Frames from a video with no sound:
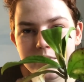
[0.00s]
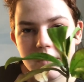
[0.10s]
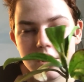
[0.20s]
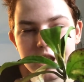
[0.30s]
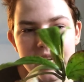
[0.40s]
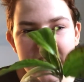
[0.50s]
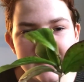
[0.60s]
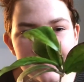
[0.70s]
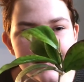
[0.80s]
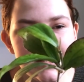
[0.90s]
She has
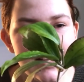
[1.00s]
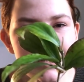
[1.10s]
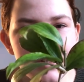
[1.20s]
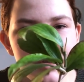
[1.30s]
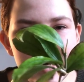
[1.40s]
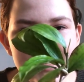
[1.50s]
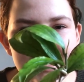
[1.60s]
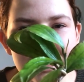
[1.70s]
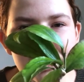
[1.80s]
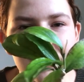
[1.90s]
some sun
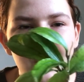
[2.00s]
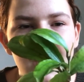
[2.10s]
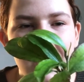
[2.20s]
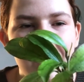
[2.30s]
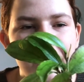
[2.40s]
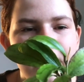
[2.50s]
stressing to her.